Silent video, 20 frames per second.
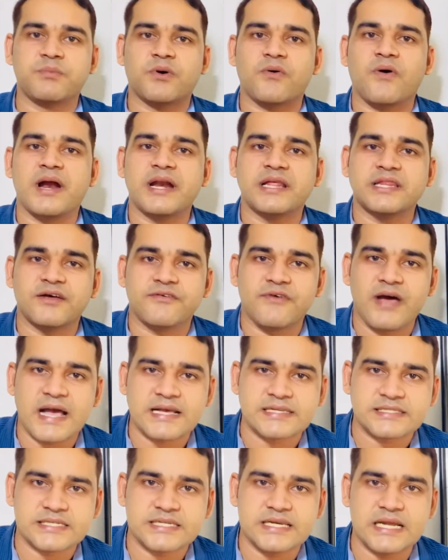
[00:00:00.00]
providing the
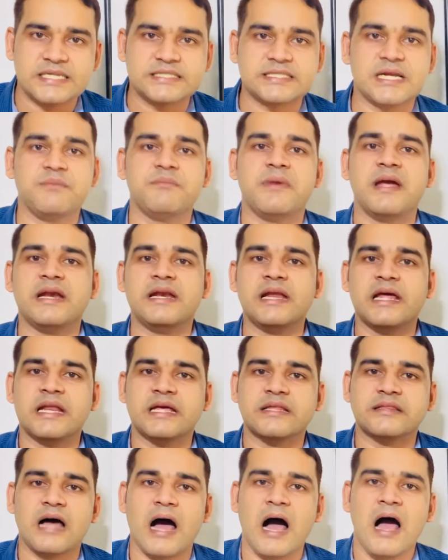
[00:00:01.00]
vaccination,
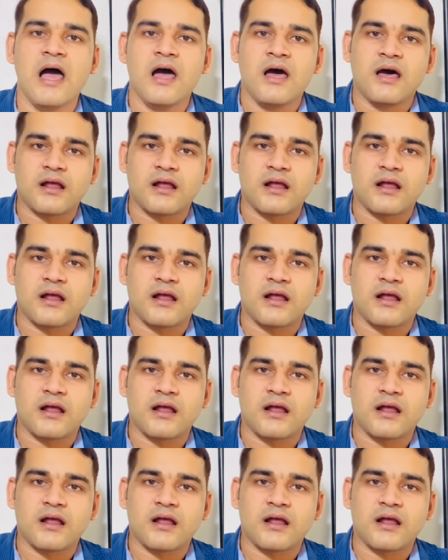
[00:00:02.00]
maintaining the